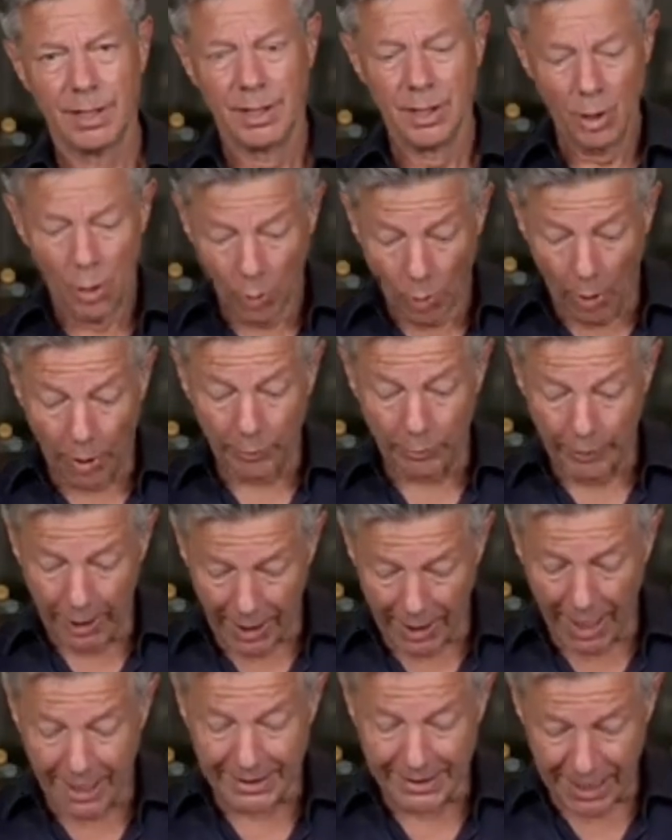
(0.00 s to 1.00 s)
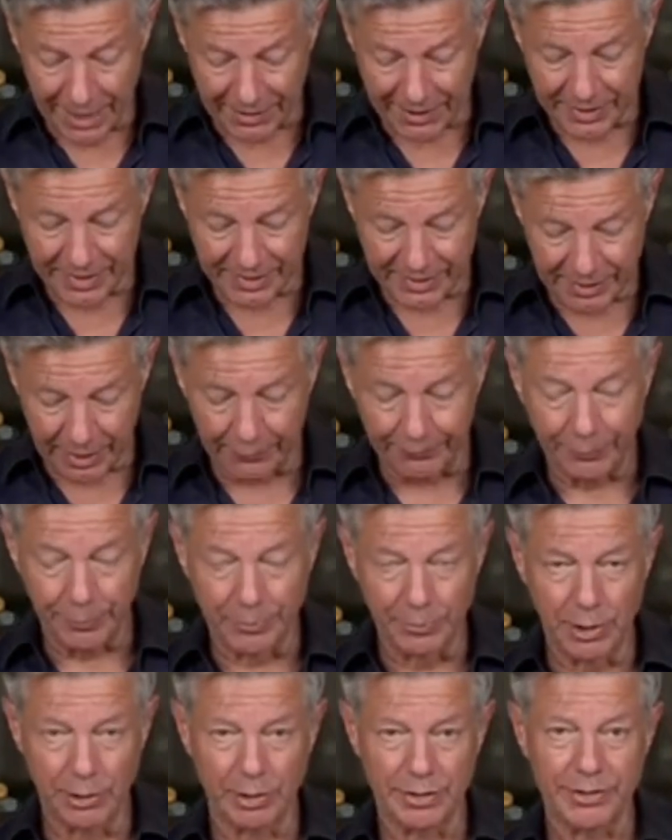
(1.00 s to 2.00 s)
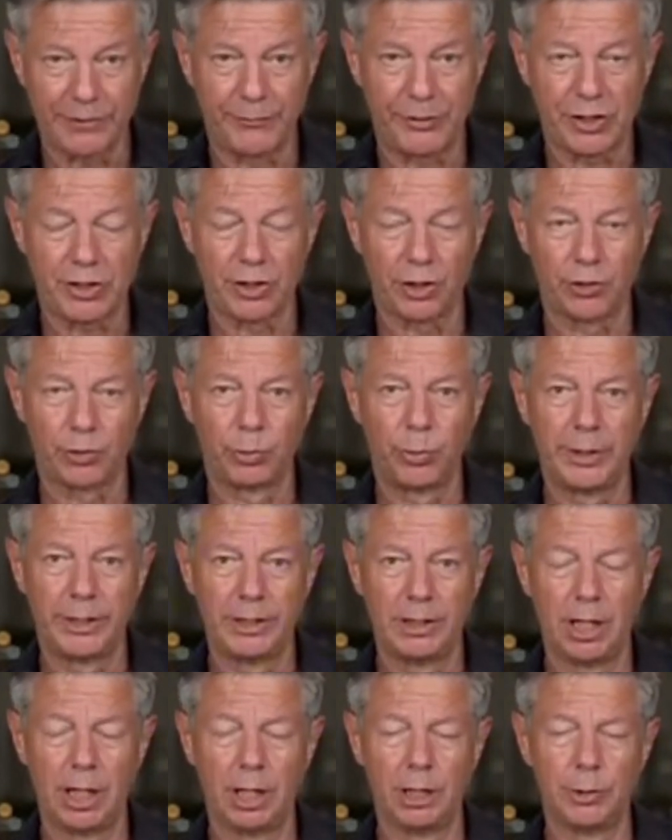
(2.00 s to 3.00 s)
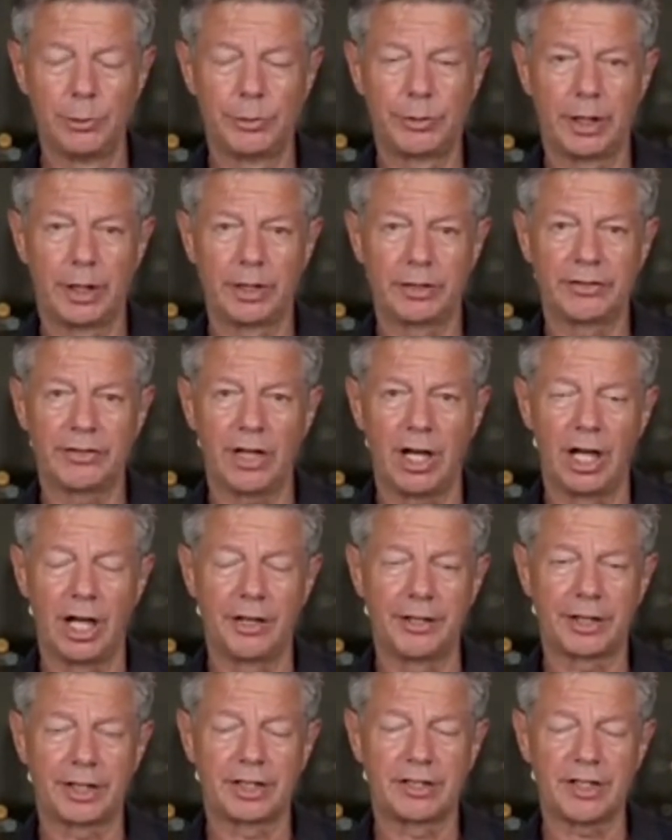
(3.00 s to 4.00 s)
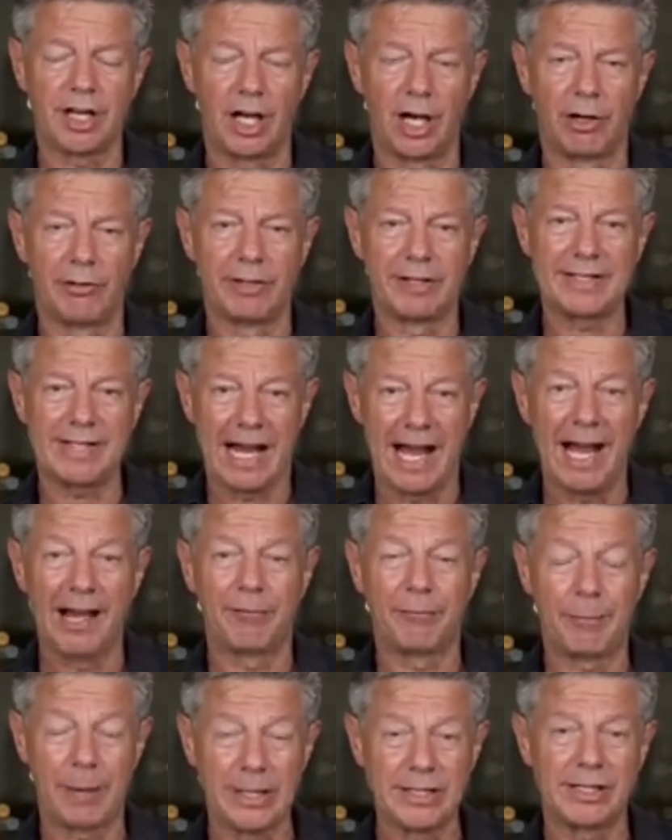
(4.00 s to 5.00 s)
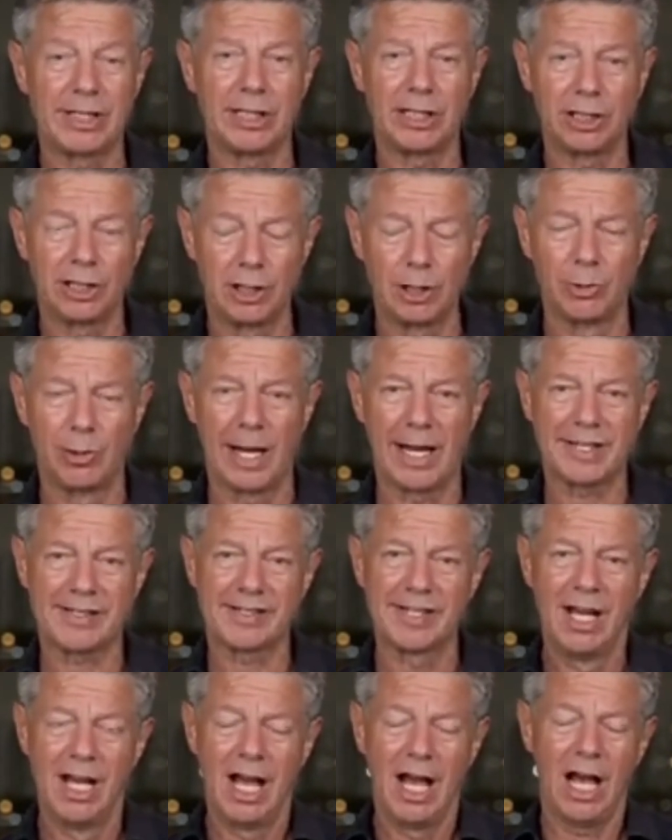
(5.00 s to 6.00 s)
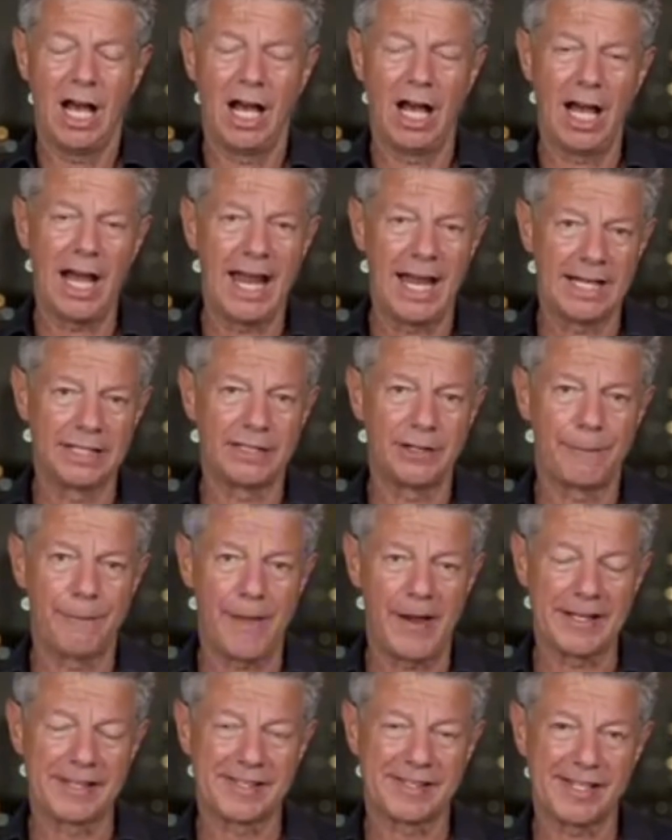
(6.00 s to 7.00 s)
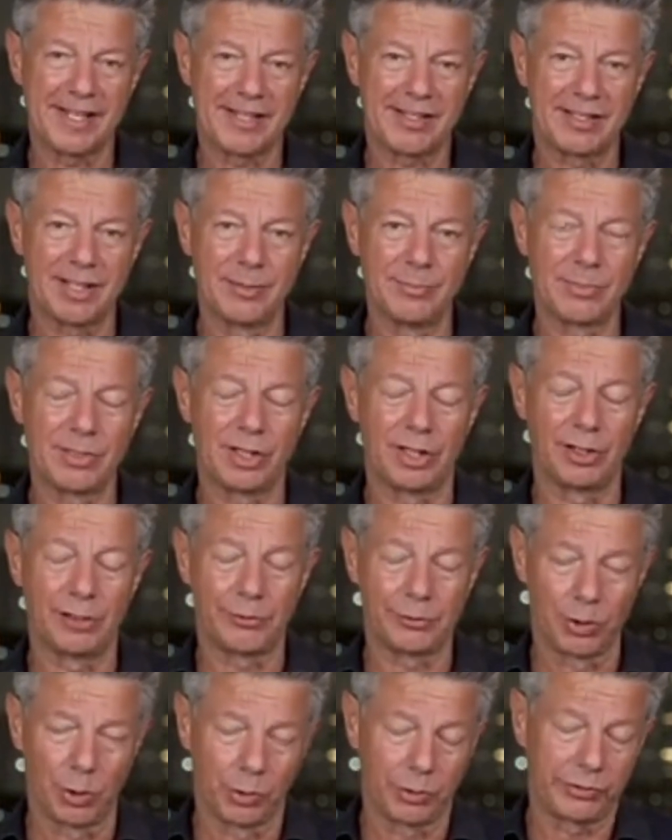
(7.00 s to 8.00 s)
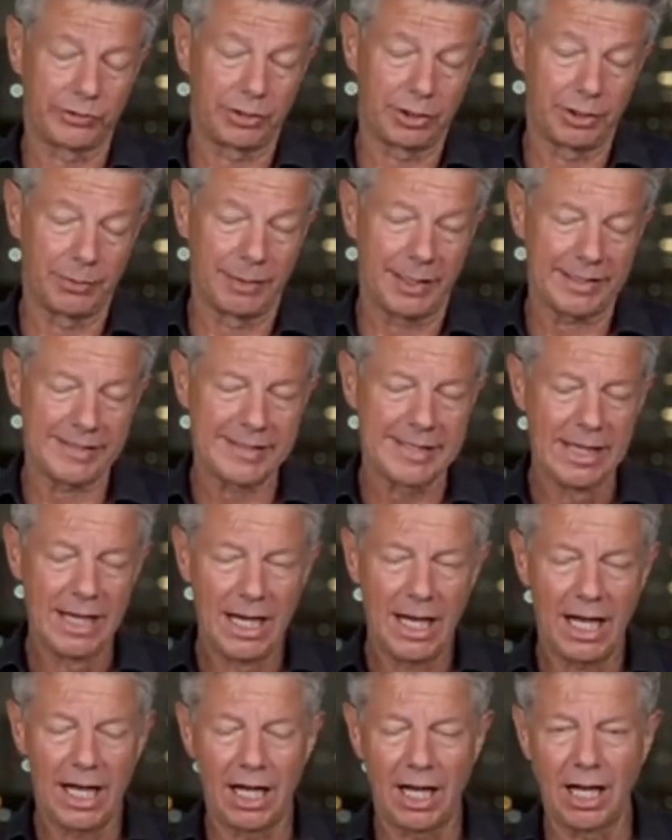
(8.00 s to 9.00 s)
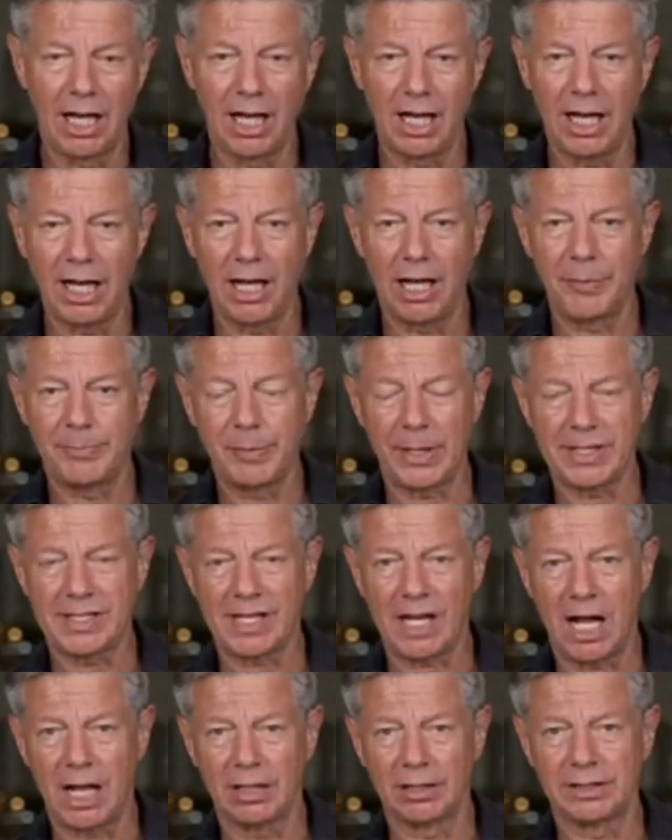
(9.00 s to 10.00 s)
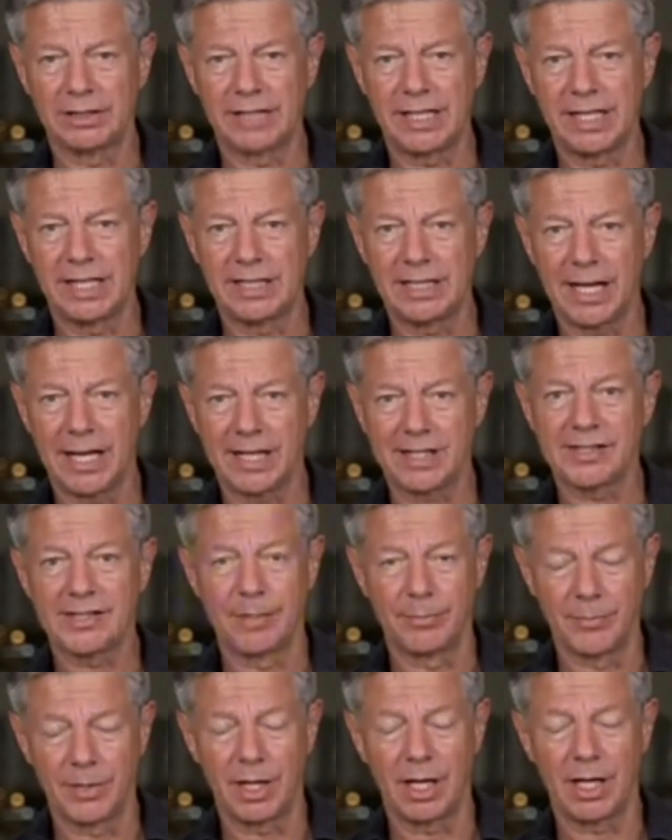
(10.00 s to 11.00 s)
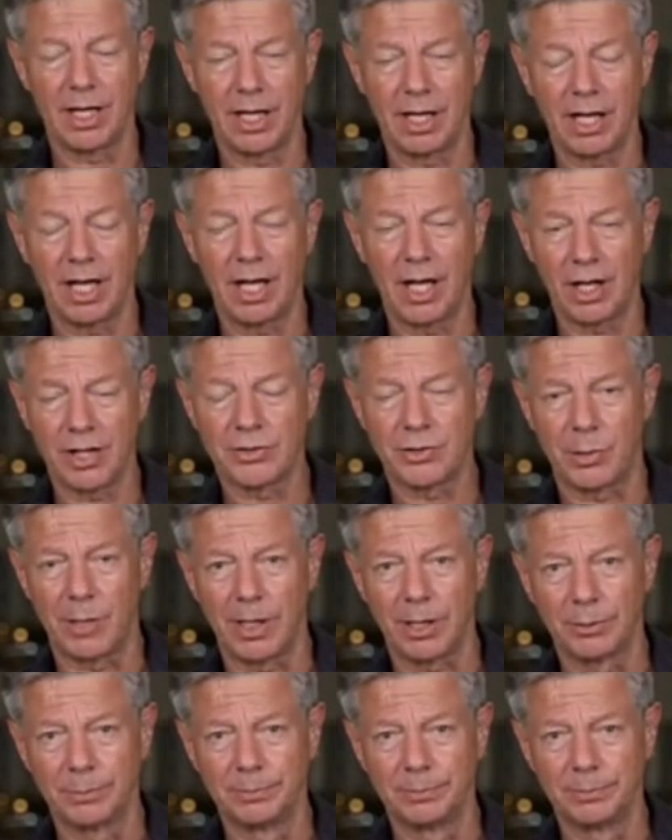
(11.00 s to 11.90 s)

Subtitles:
Well, again, this has come from U.S. officials. We know that the Qataris have basically U.S. Air defense systems, and of course the U.S. base at Al Udeid has some as well.